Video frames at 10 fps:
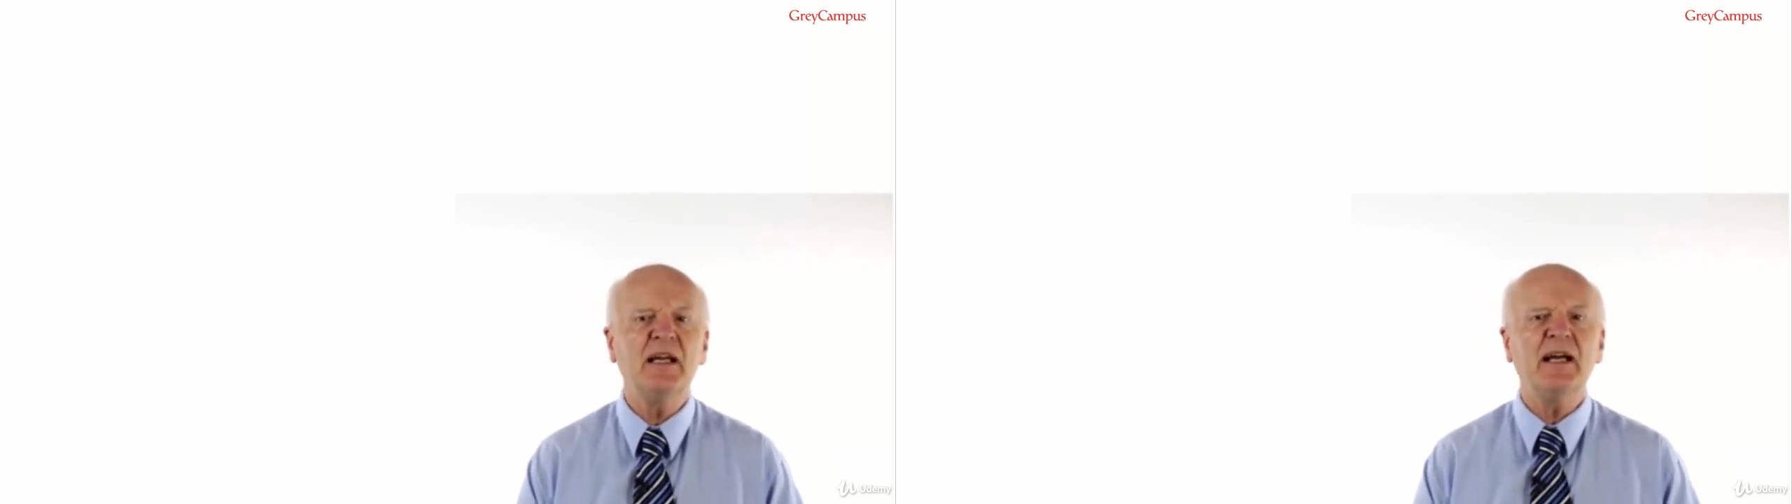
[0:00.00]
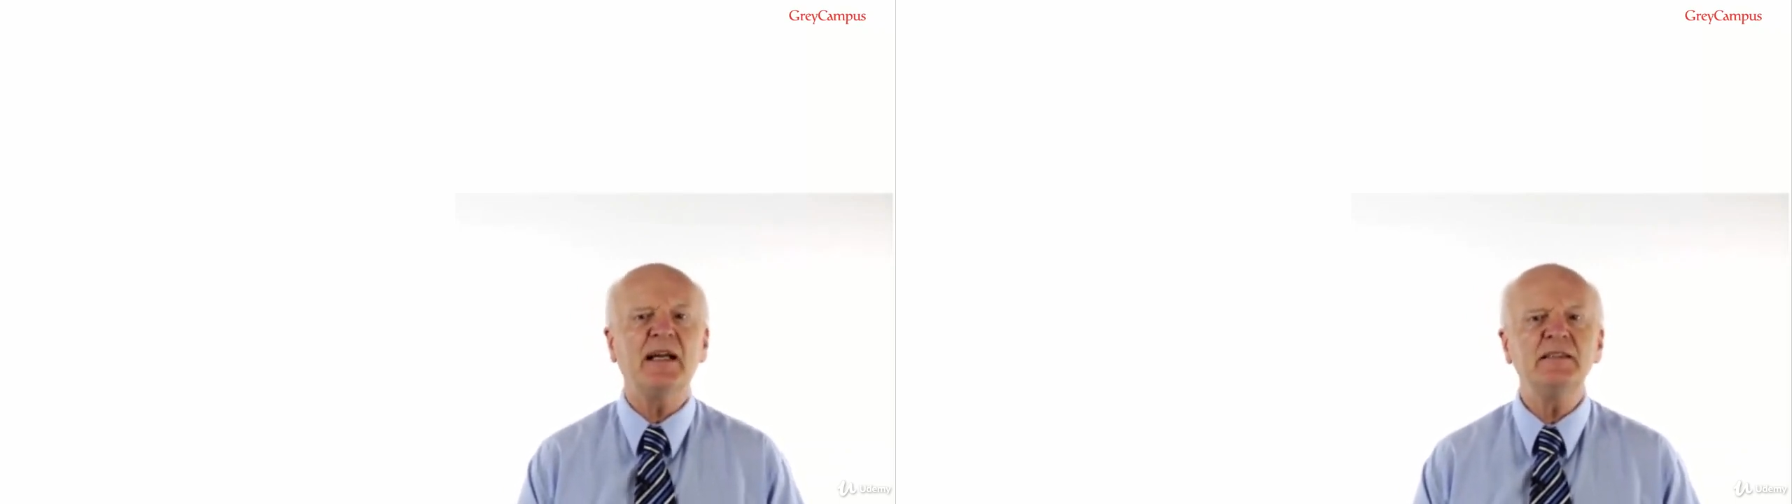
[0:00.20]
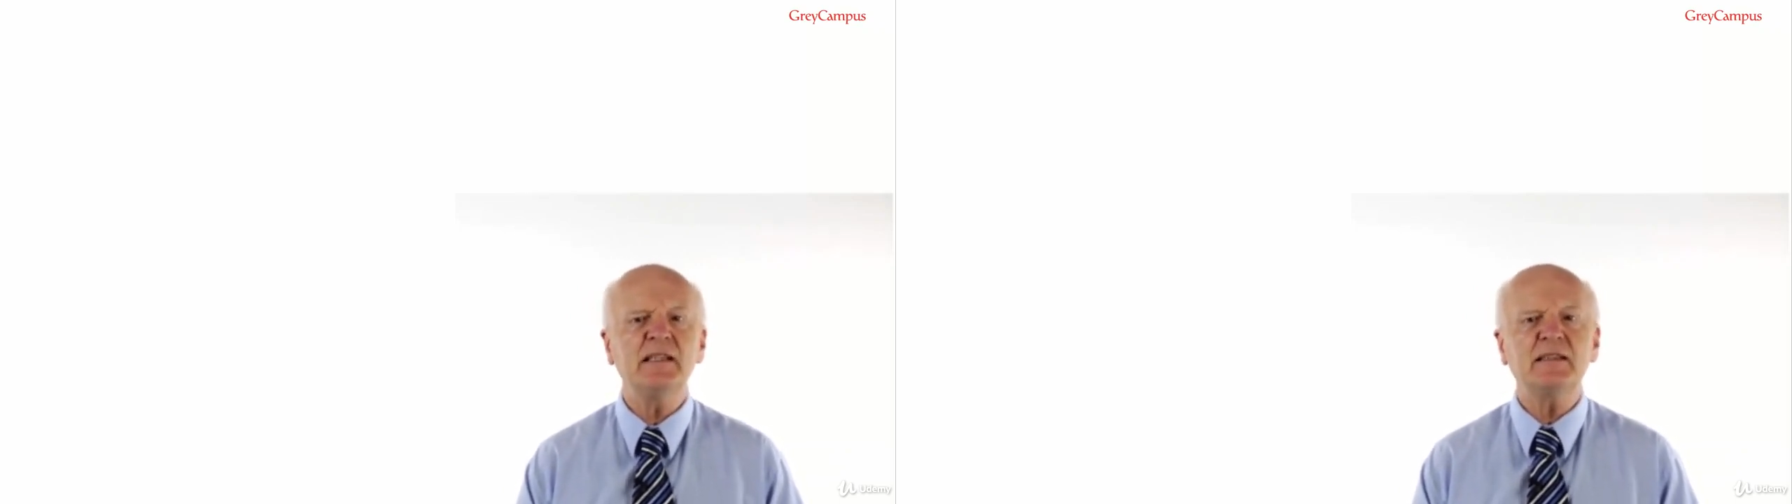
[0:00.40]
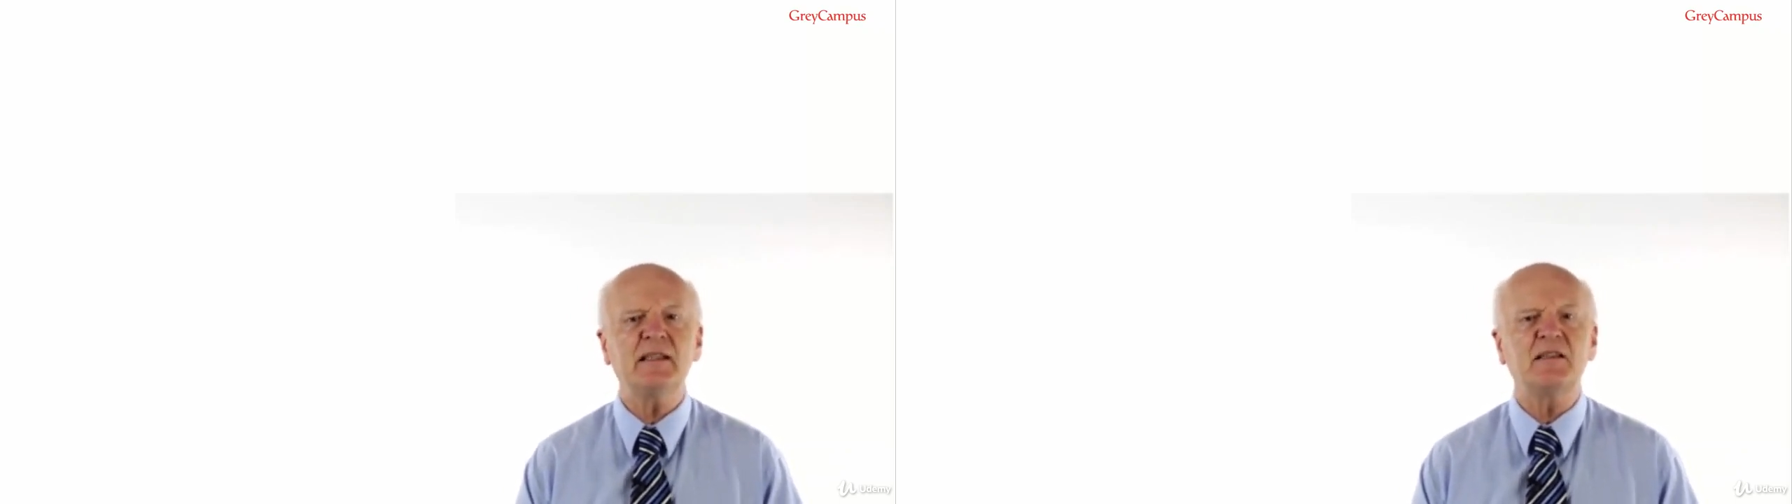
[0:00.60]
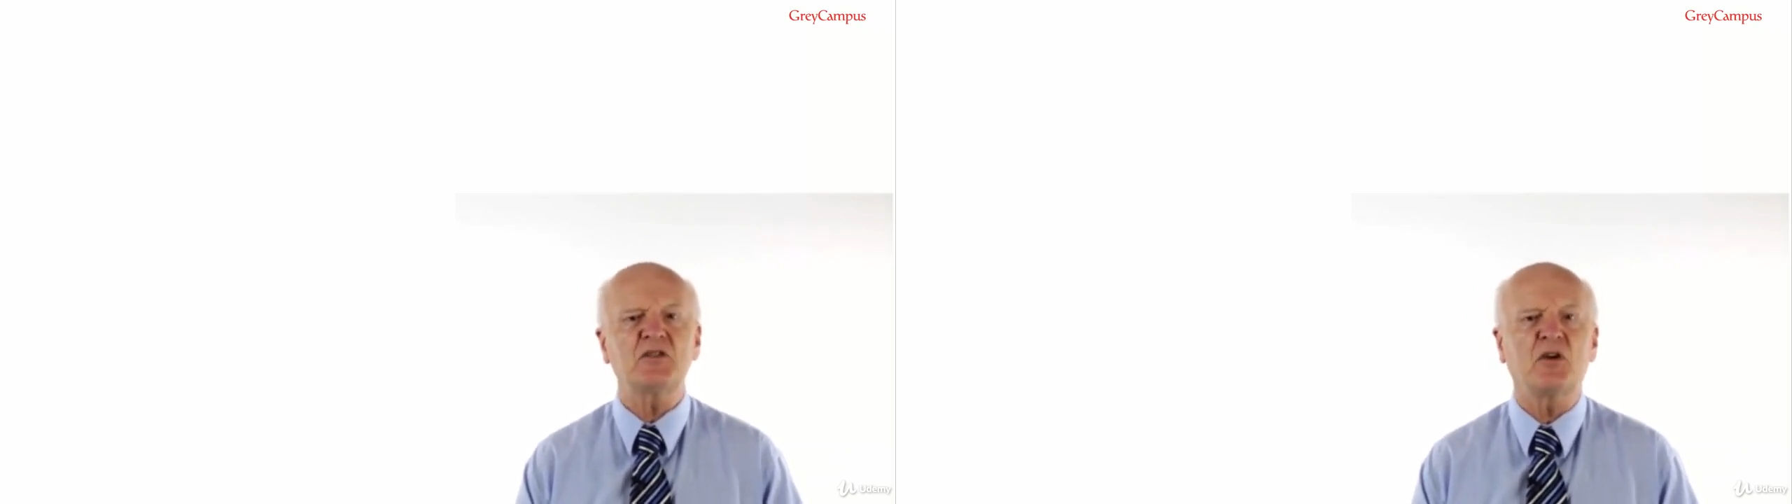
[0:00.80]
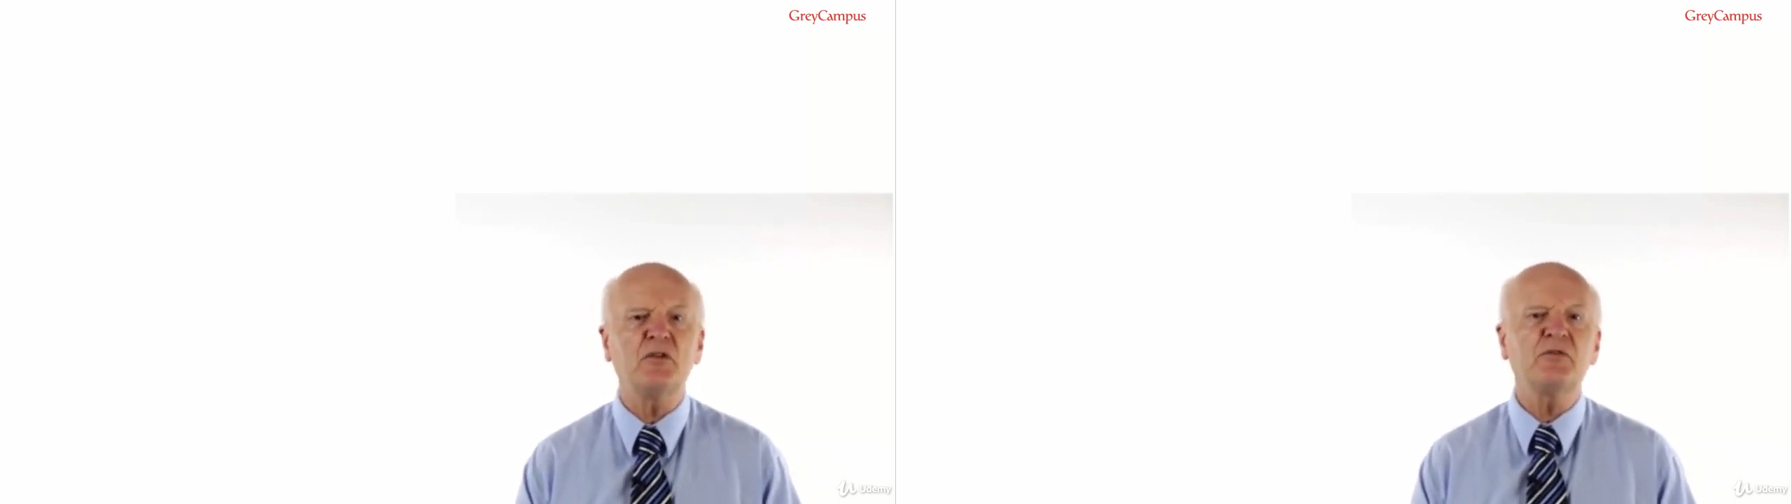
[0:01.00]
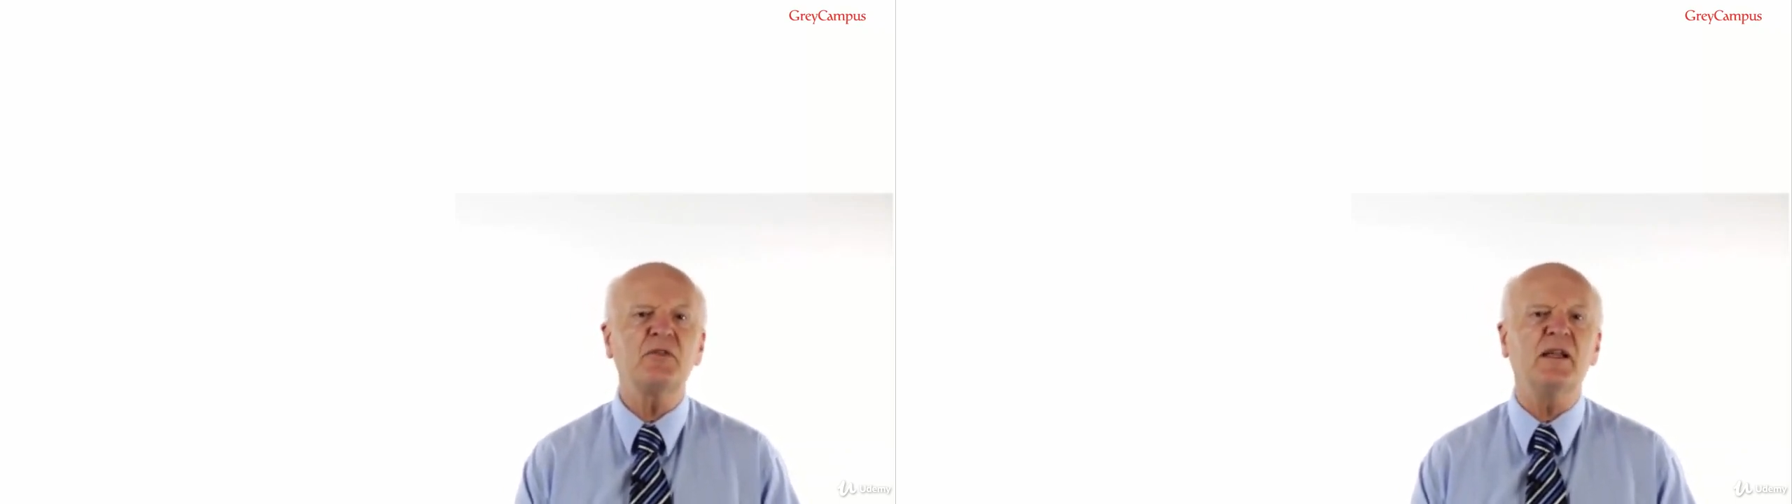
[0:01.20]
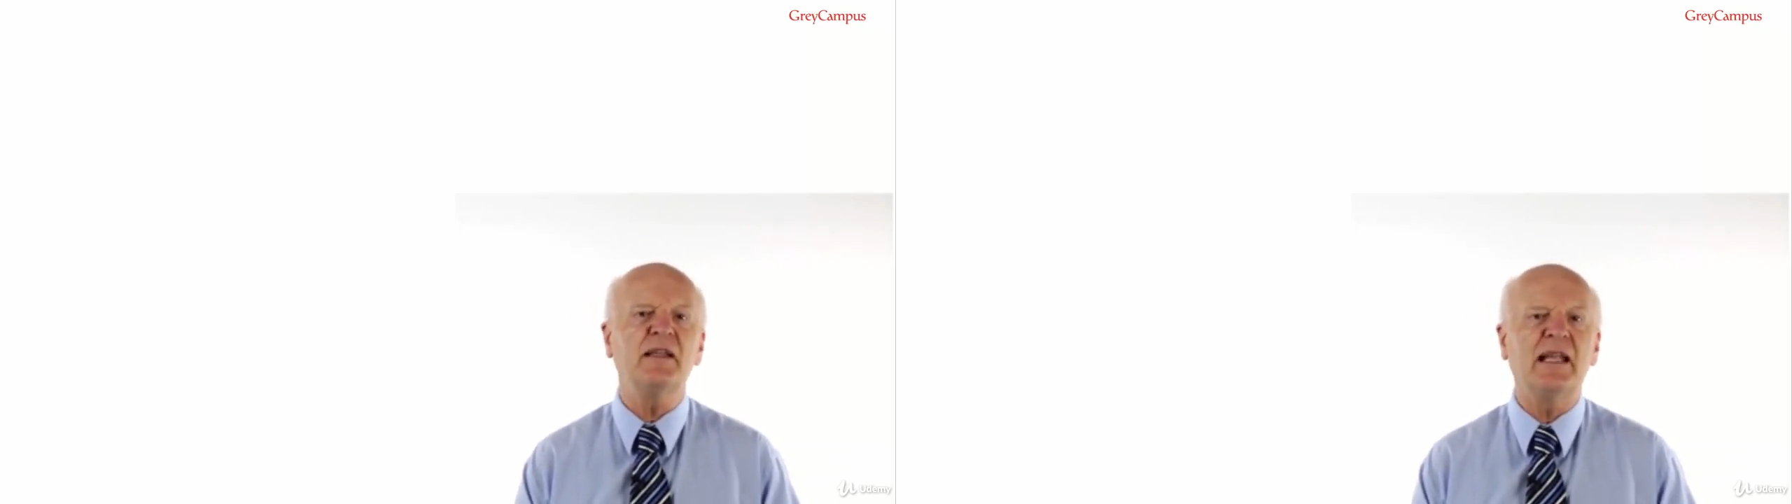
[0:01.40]
and yet it is often
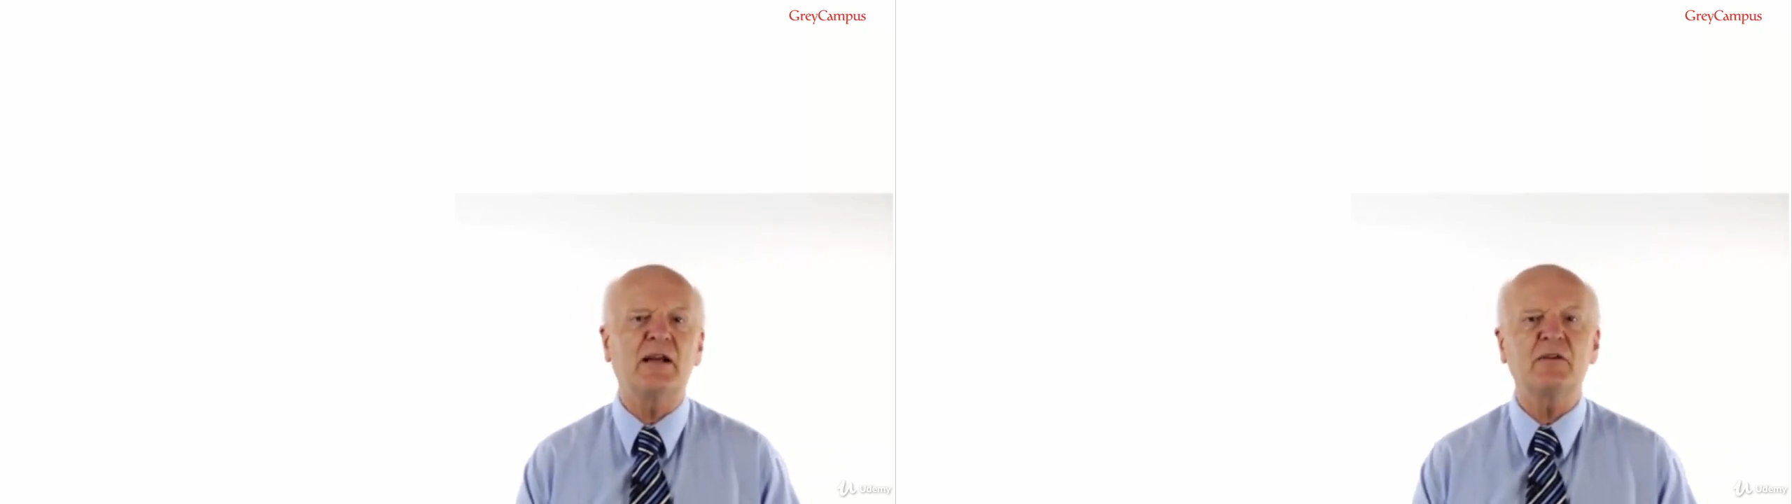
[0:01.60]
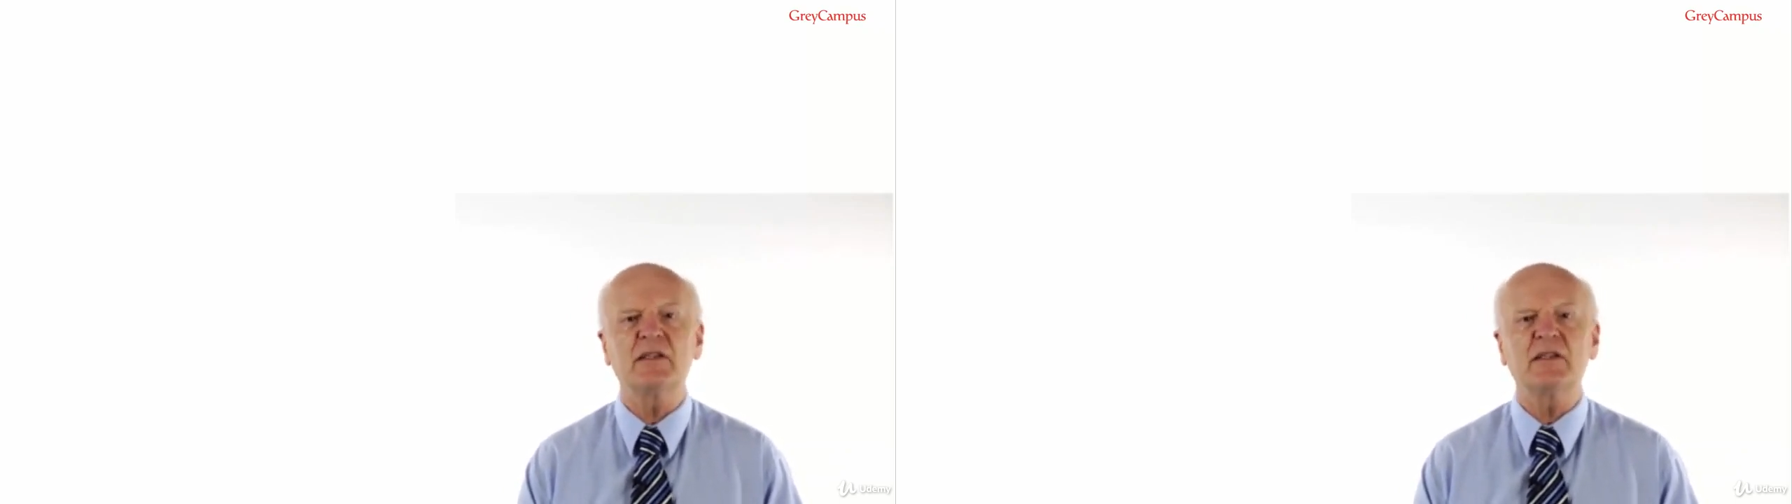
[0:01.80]
an area